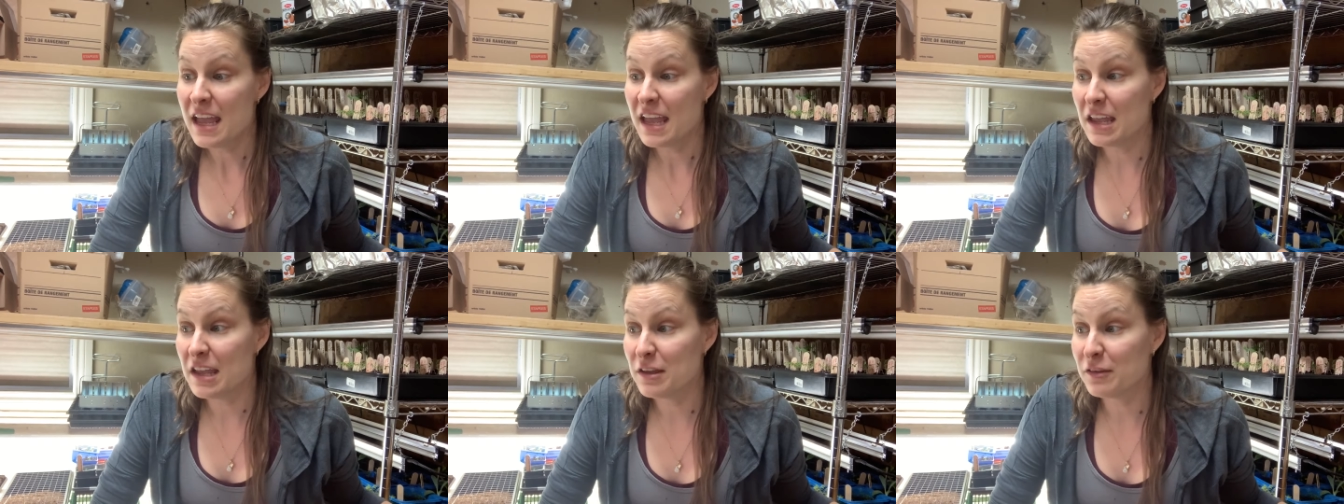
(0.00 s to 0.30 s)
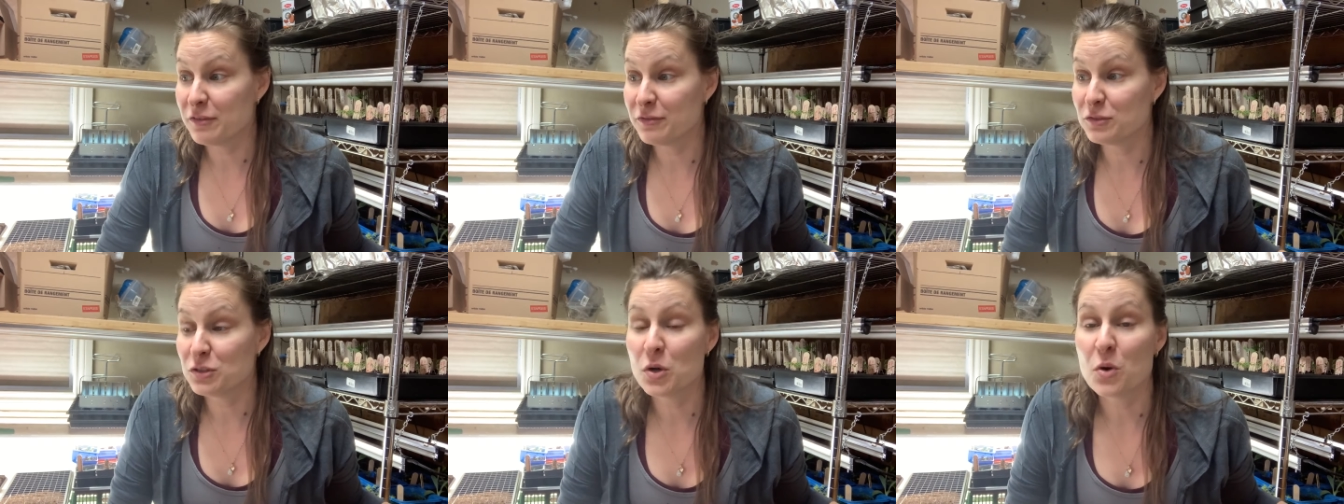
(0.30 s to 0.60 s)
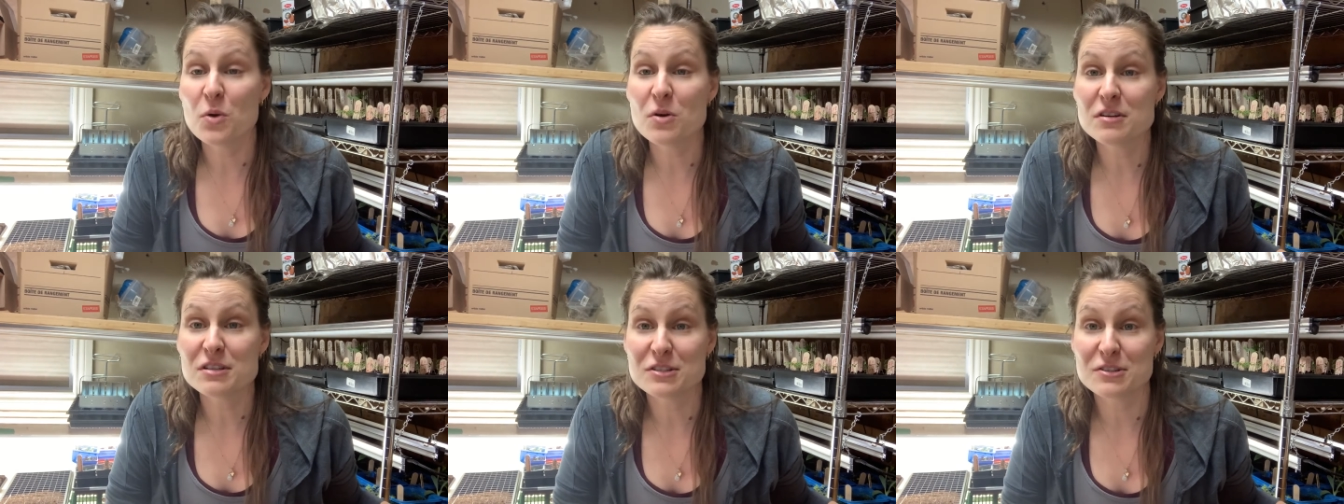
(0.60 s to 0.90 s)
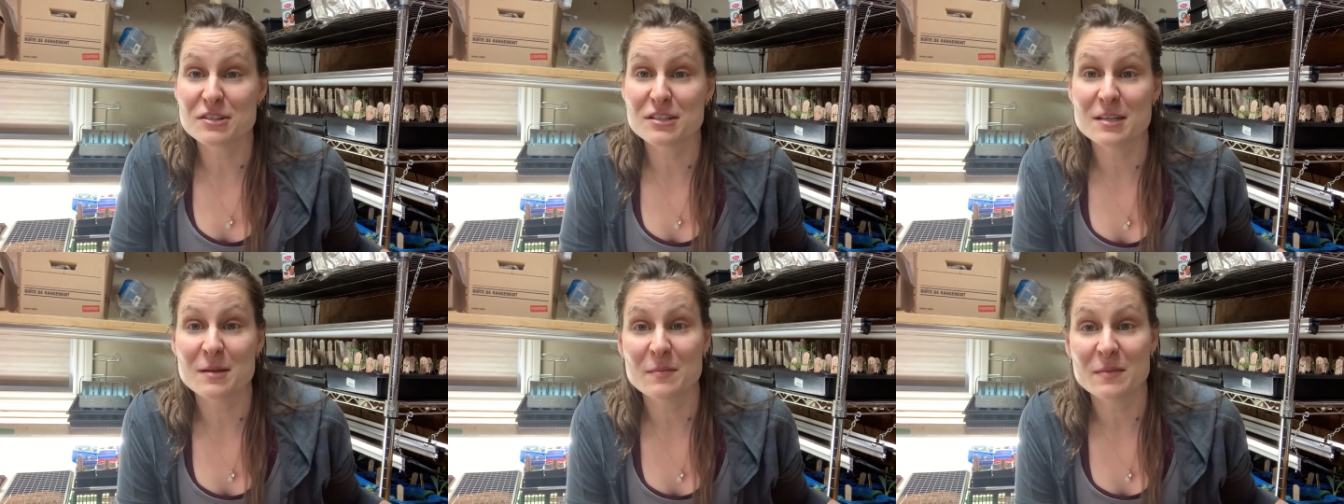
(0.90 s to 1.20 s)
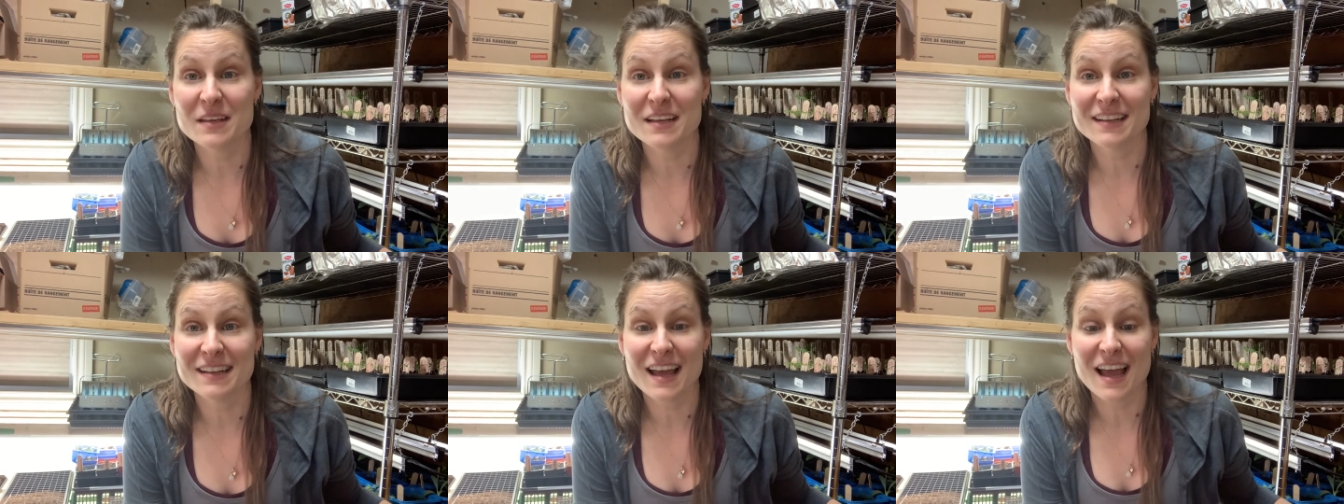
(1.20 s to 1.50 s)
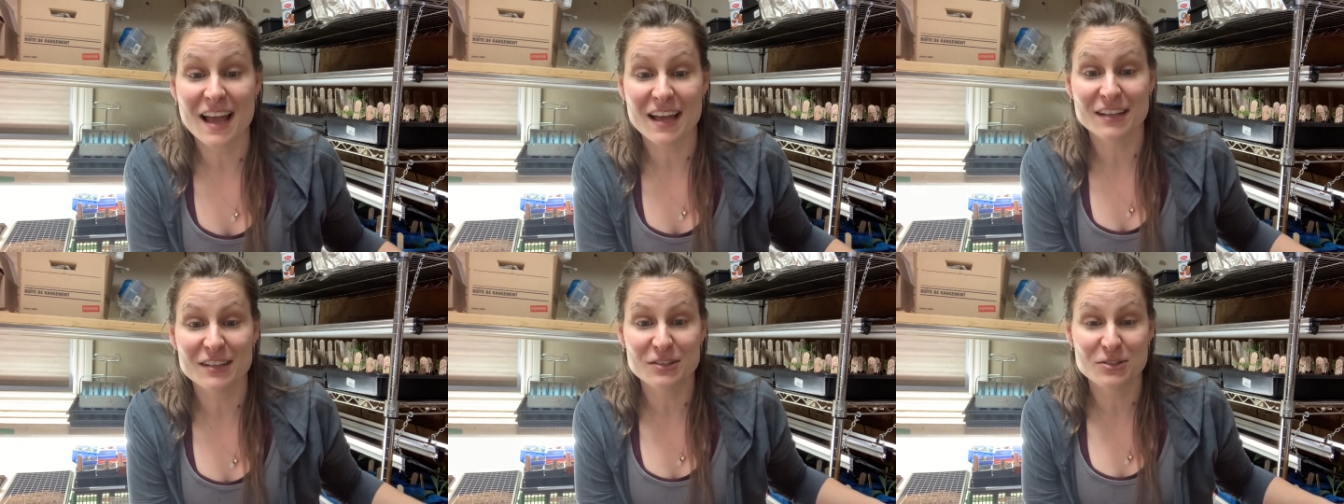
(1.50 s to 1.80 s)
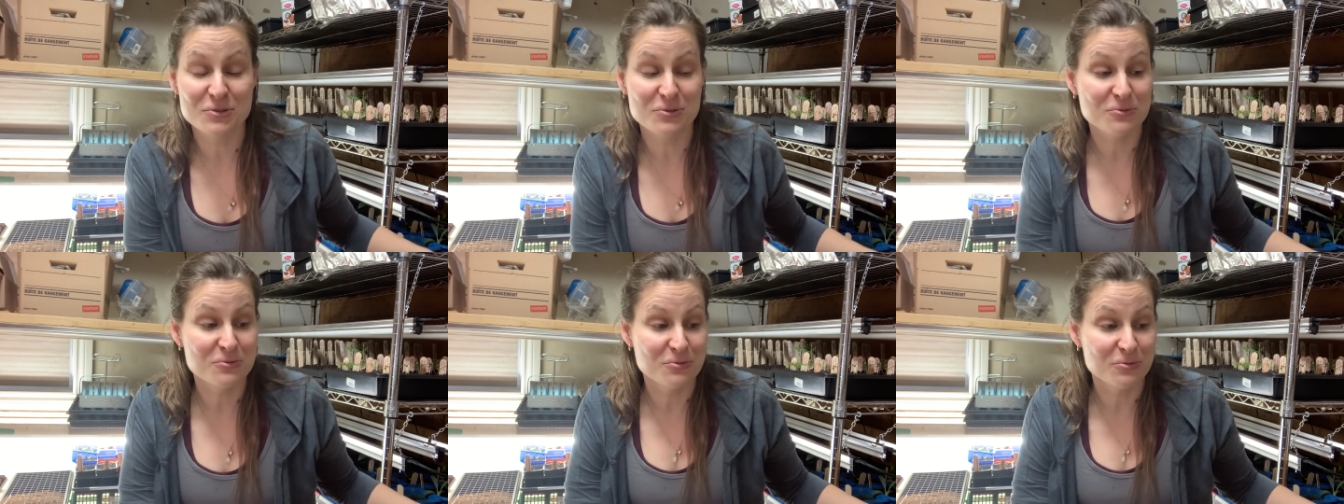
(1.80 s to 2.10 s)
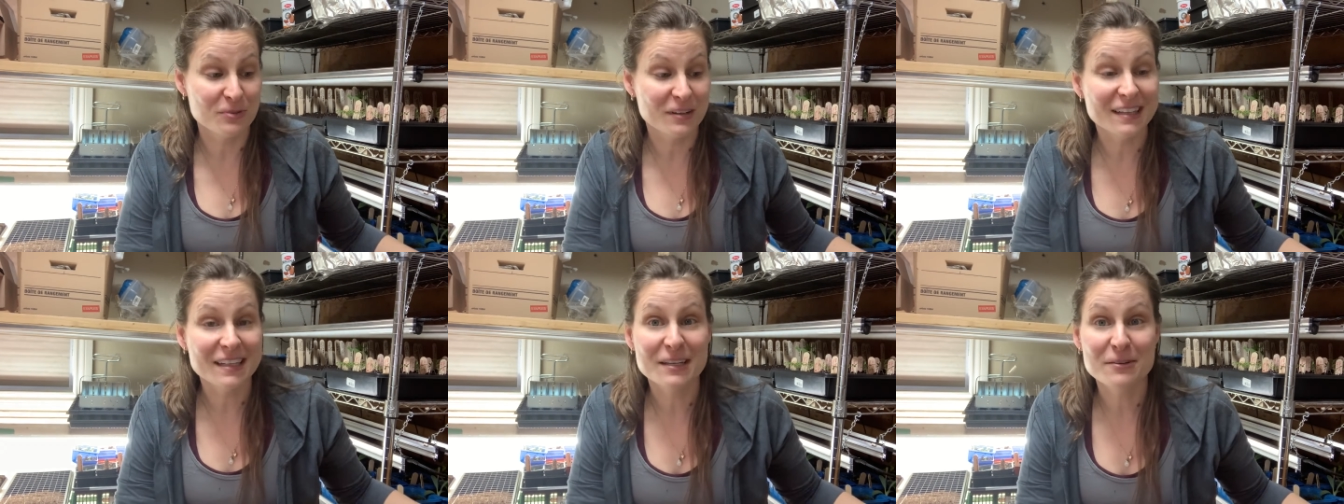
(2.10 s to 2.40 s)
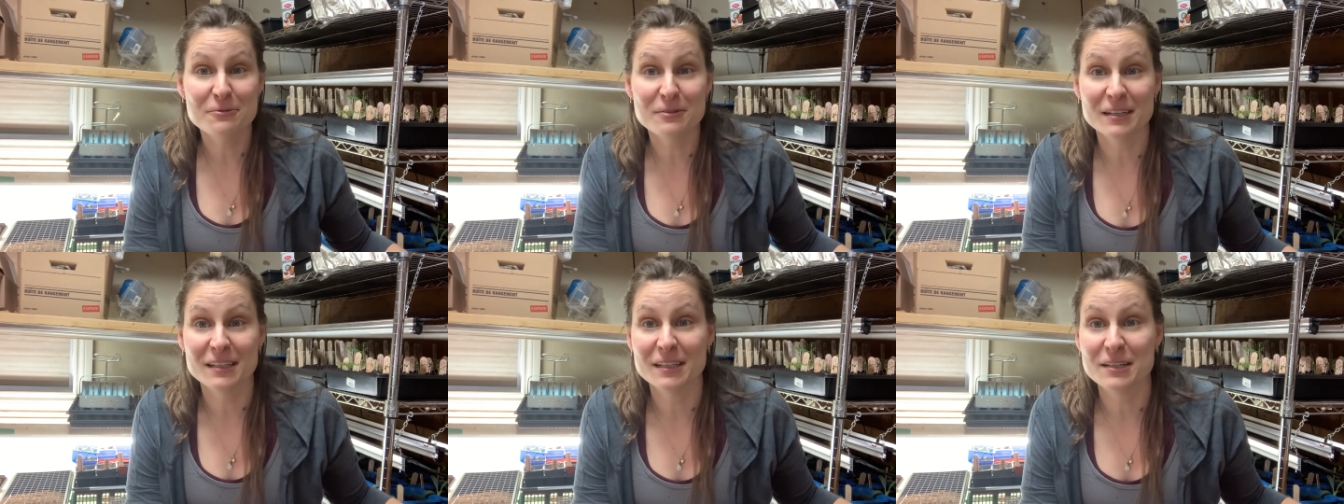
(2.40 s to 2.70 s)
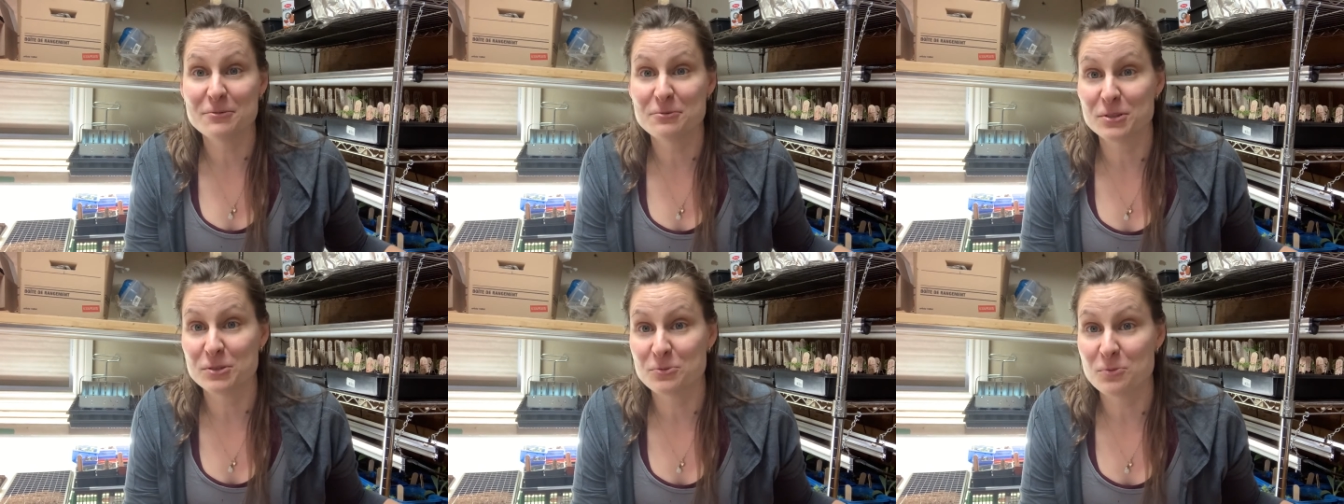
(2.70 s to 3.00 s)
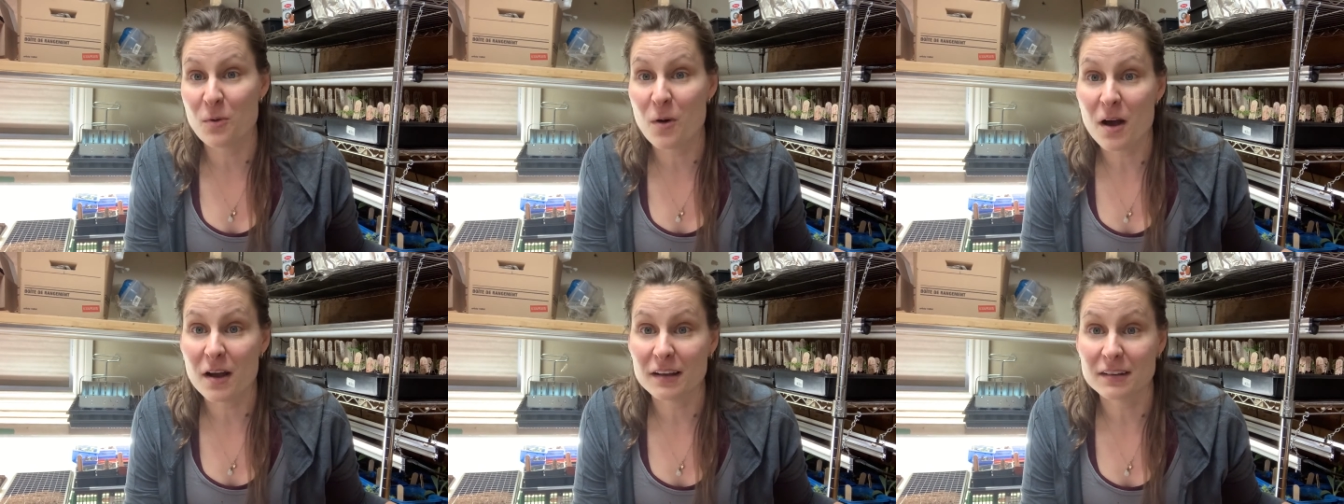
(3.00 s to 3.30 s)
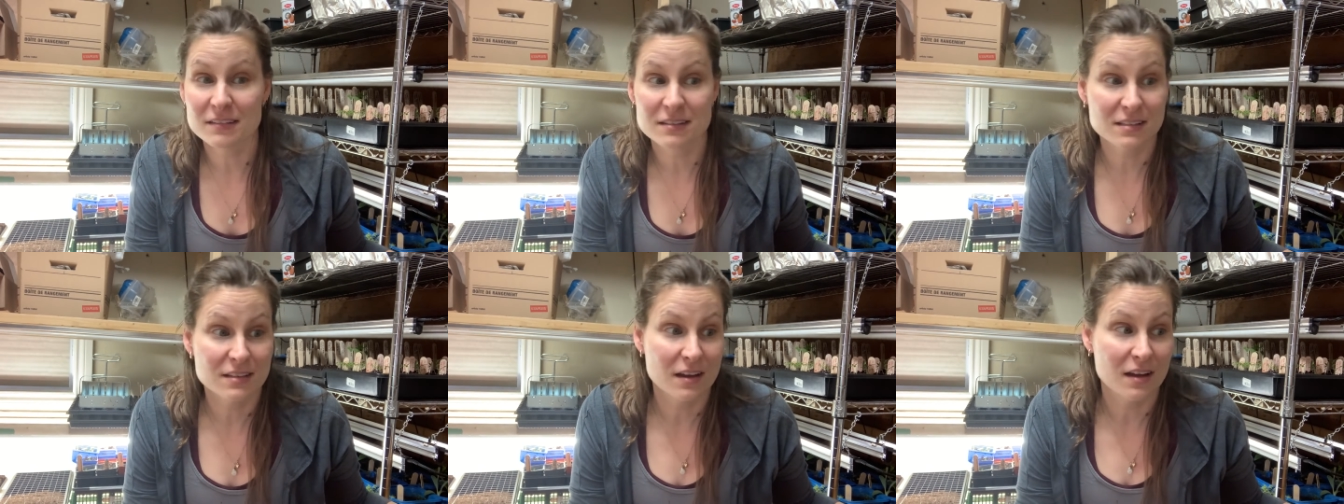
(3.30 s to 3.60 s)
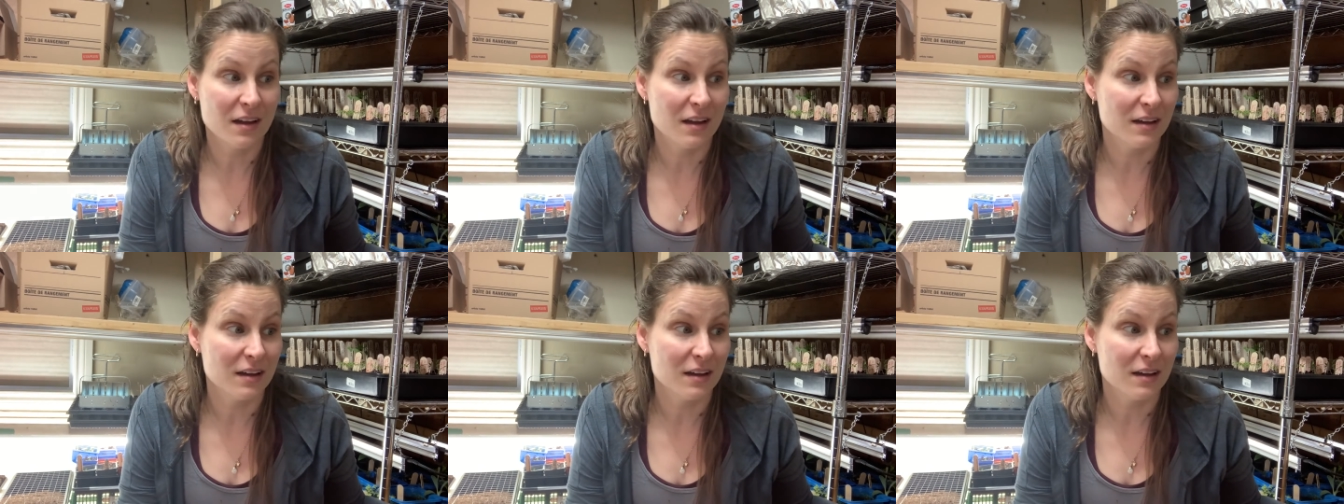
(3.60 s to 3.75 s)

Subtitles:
If tours are something that you really, really would want,